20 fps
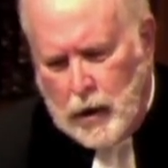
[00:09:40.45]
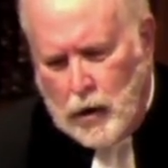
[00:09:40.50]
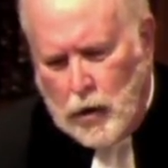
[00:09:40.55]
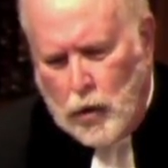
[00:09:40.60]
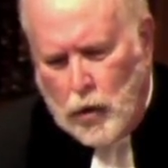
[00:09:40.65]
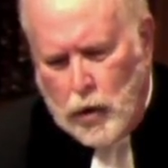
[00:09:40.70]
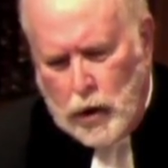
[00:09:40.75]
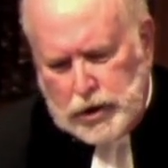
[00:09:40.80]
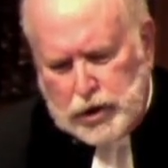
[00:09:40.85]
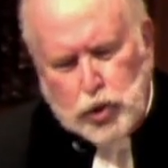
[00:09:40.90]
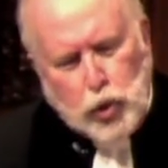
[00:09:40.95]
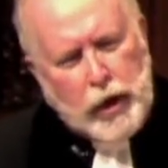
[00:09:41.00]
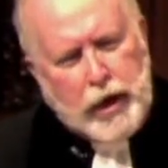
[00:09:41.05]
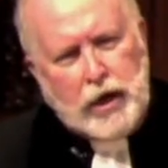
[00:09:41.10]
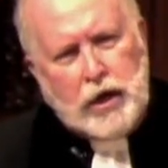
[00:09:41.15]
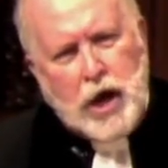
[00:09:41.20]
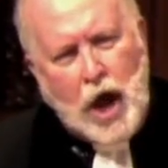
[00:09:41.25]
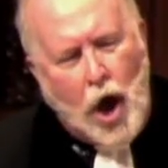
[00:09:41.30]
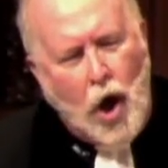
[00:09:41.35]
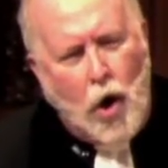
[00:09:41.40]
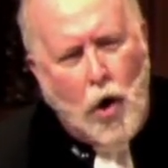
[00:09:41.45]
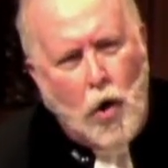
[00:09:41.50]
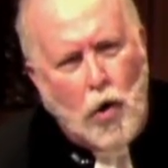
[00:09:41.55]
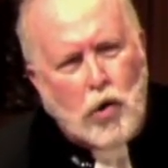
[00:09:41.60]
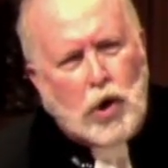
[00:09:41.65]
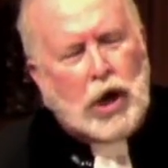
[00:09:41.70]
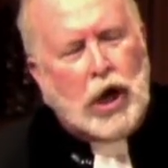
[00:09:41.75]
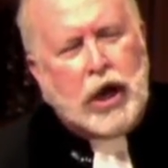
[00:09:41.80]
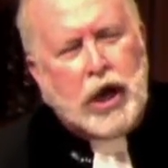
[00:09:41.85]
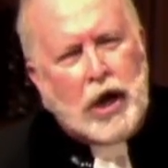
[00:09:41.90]
which we know
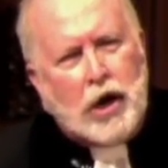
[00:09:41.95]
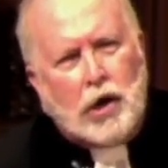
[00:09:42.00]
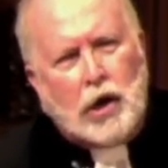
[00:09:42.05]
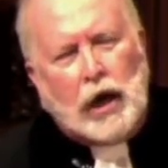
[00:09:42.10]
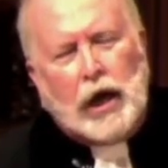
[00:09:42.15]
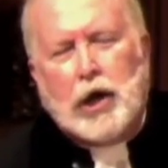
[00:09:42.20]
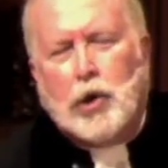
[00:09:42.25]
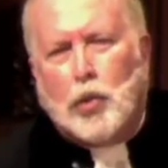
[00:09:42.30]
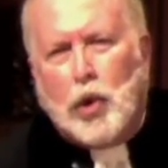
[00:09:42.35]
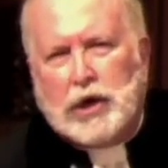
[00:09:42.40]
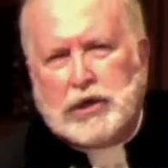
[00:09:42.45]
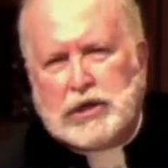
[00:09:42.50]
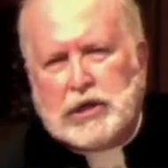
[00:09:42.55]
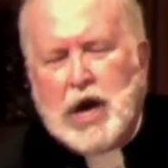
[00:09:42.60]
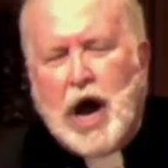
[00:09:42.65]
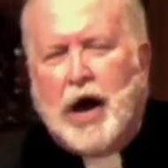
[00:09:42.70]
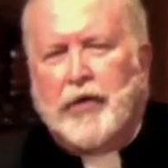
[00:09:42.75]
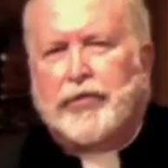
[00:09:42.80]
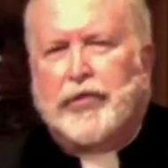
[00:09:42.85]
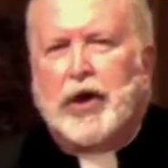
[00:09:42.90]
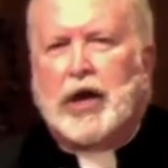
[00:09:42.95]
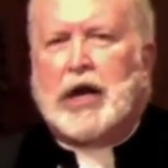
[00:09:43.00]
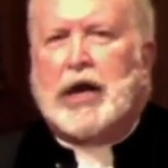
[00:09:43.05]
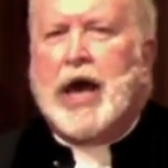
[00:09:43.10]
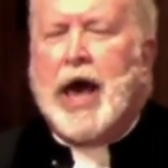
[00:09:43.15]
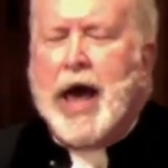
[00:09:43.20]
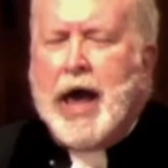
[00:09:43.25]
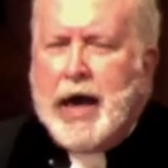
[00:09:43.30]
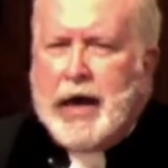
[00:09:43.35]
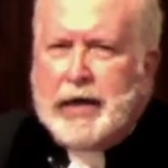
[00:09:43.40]
clearly was not the
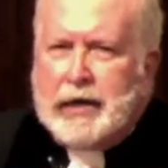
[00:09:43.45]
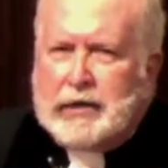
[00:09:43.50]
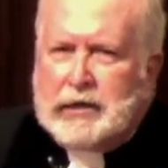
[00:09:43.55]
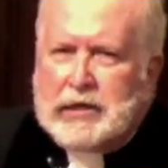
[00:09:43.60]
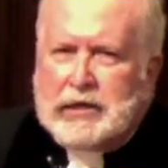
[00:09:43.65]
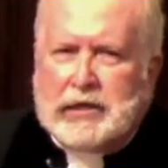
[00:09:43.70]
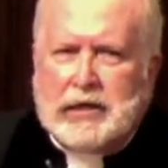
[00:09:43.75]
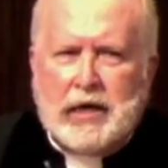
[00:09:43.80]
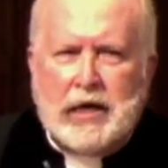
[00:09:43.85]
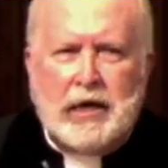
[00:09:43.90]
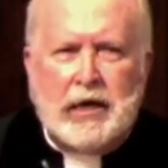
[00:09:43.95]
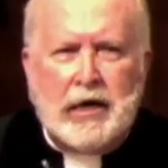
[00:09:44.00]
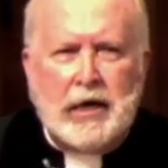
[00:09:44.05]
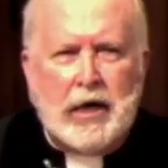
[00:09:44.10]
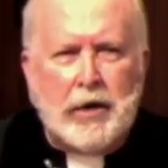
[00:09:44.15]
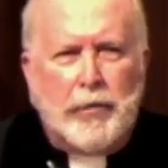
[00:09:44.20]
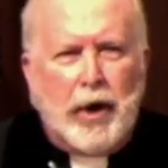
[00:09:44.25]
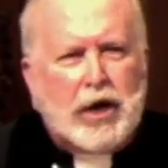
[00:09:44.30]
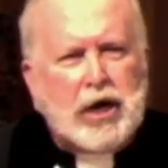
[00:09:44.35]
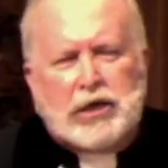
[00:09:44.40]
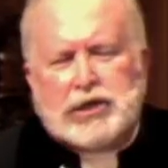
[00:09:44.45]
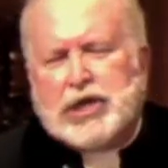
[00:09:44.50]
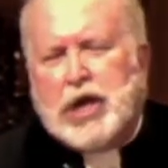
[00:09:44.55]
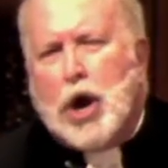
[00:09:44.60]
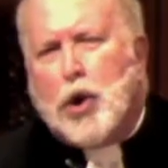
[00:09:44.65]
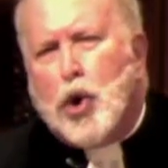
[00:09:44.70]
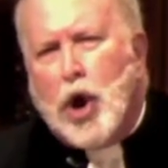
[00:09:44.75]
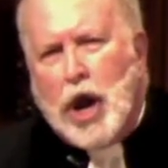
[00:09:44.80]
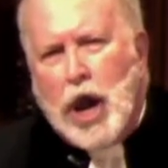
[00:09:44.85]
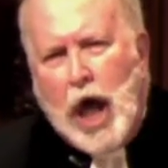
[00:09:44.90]
case, because there
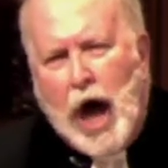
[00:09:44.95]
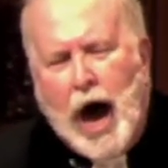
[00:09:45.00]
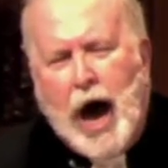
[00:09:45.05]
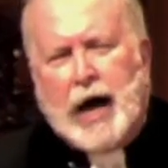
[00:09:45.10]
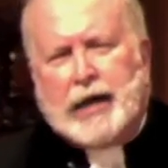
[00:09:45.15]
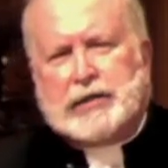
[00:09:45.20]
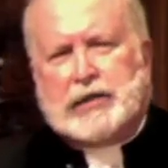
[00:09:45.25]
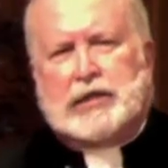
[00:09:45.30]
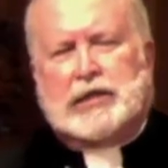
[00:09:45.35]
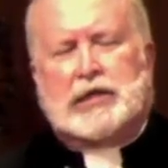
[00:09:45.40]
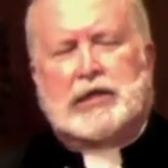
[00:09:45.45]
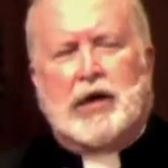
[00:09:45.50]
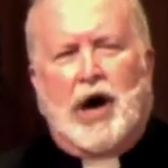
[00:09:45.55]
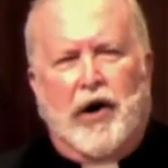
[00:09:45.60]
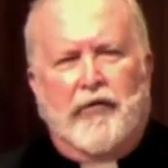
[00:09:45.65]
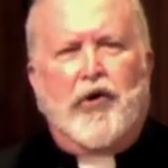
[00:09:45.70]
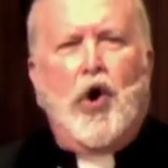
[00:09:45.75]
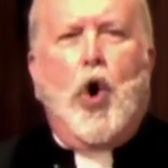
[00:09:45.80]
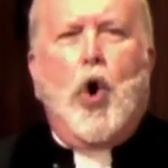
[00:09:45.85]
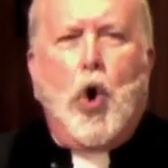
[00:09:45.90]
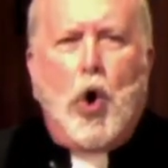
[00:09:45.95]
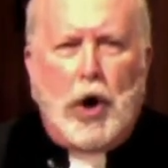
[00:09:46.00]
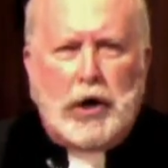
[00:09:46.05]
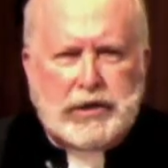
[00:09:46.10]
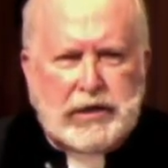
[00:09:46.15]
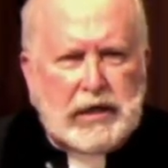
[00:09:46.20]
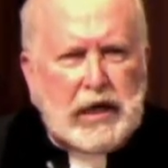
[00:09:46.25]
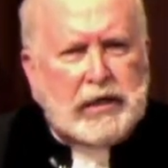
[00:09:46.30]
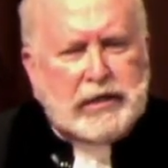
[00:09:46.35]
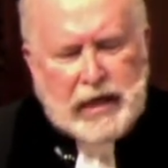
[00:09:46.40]
were lots of
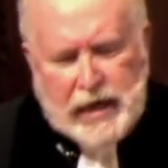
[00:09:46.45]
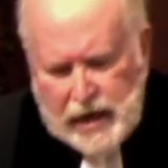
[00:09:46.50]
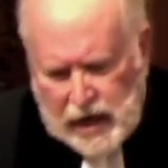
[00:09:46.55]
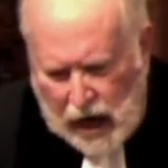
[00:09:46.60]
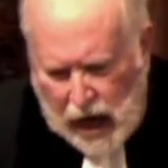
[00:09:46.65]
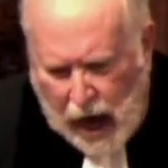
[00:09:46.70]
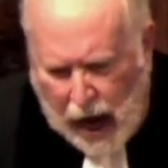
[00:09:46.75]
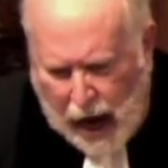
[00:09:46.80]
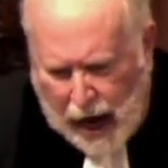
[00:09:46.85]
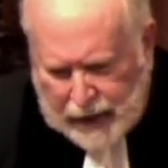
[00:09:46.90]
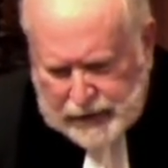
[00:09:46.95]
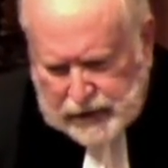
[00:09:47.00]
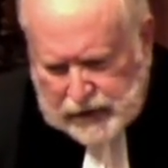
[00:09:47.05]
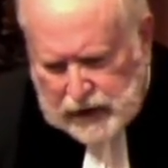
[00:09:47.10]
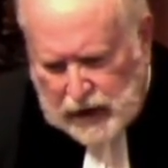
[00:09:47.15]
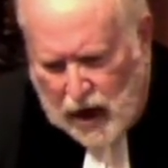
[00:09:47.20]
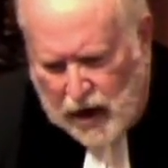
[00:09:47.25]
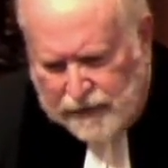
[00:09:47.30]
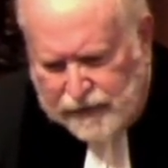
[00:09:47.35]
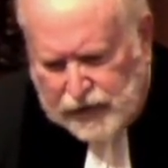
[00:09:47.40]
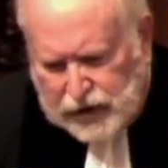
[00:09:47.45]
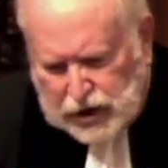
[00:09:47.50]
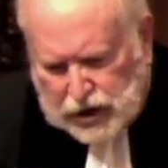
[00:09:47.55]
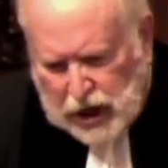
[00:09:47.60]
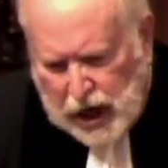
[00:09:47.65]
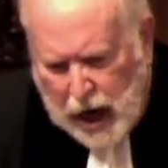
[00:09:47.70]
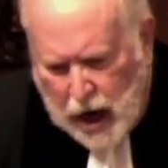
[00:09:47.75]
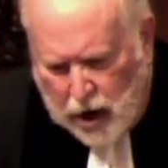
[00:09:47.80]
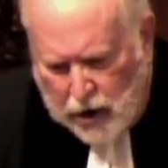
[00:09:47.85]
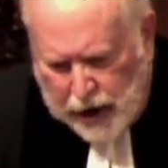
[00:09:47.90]
horses and lots of
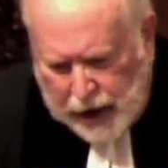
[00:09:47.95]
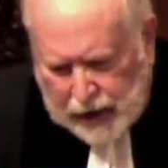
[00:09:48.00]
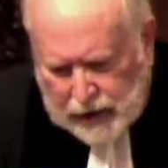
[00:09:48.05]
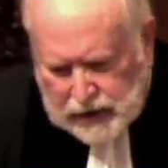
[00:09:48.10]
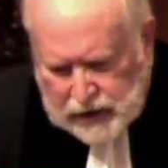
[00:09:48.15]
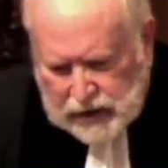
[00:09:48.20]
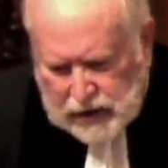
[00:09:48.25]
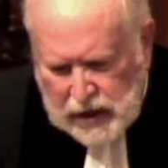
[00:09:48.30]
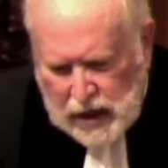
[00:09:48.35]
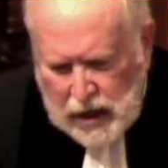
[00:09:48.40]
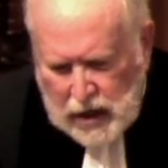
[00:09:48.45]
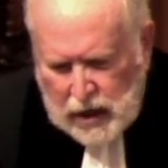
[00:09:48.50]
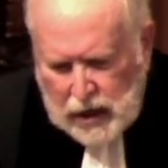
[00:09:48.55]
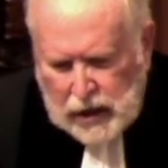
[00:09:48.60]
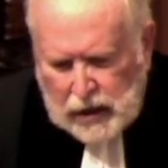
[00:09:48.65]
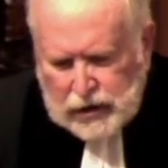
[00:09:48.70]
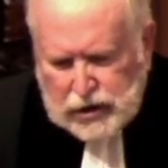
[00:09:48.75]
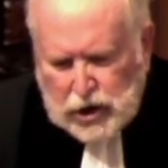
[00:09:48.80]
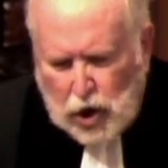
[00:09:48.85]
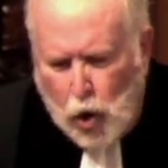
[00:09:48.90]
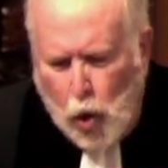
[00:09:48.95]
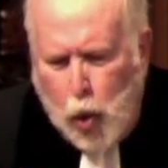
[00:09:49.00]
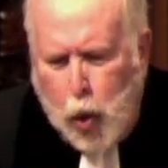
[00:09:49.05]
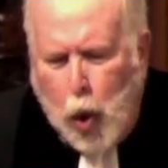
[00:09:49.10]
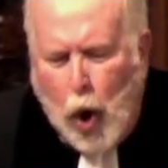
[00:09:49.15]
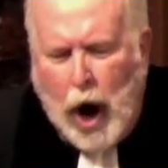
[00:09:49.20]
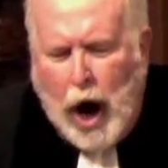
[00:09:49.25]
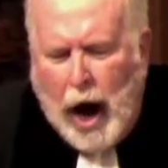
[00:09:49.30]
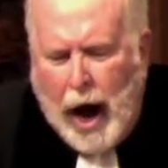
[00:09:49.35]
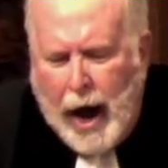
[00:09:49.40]
chariots. So
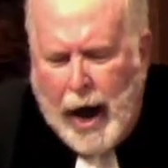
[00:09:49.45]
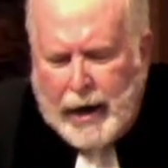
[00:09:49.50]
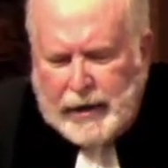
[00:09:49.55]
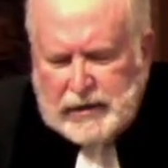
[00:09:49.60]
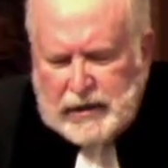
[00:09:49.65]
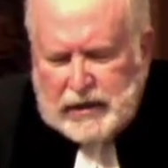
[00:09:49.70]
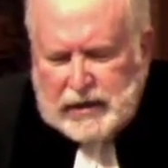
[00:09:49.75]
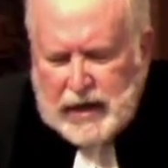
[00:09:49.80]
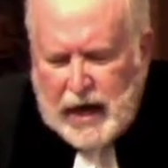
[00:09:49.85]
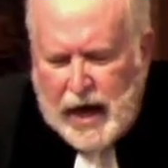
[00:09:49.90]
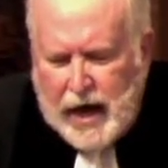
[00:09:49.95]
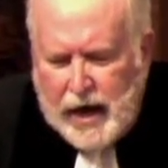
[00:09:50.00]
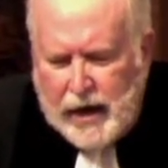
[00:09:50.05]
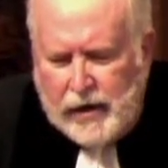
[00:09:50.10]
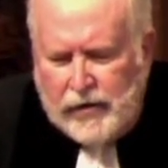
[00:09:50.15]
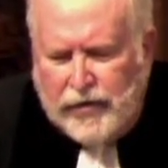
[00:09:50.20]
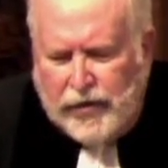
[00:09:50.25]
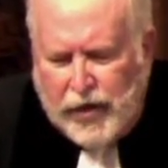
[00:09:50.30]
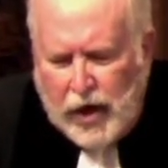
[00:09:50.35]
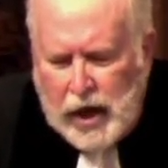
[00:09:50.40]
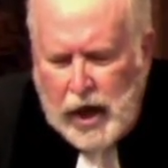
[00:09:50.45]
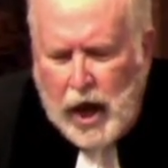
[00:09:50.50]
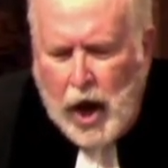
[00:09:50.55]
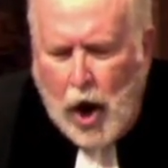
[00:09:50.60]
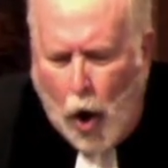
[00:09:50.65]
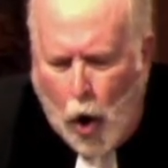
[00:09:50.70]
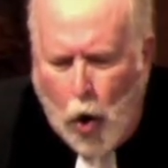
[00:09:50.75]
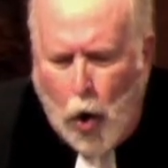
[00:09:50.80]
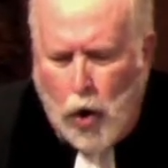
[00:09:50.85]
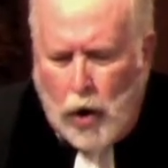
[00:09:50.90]
why say the
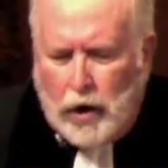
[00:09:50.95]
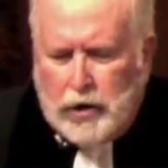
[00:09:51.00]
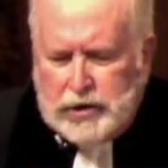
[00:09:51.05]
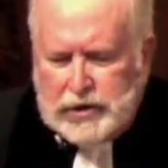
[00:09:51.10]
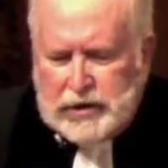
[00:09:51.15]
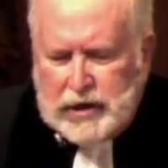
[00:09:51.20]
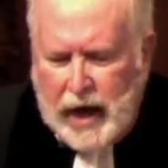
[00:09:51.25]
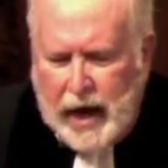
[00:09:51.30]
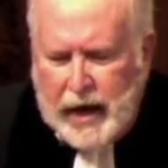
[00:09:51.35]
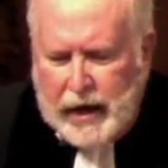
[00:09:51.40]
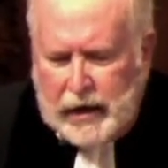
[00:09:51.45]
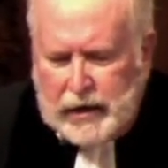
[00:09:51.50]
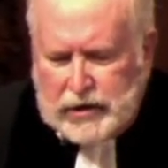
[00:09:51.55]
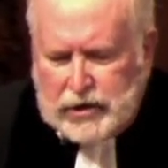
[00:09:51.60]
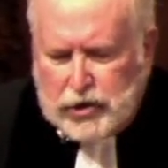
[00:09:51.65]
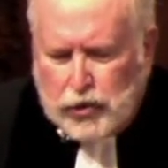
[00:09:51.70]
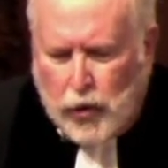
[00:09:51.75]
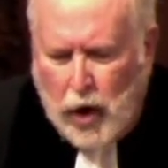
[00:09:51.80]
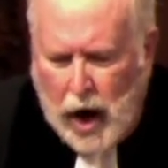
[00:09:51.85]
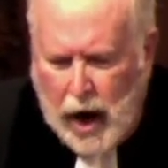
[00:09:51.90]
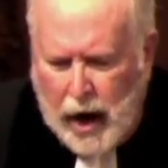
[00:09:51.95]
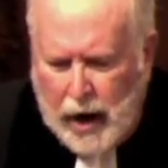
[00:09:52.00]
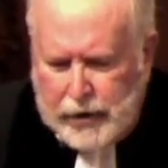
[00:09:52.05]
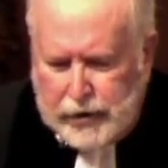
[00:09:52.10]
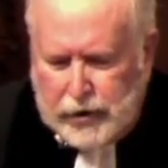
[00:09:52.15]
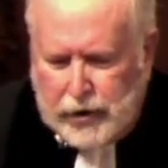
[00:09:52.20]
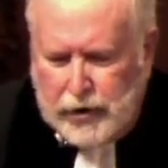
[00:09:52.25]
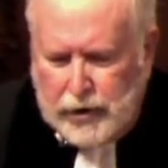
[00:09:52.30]
horse and its rider?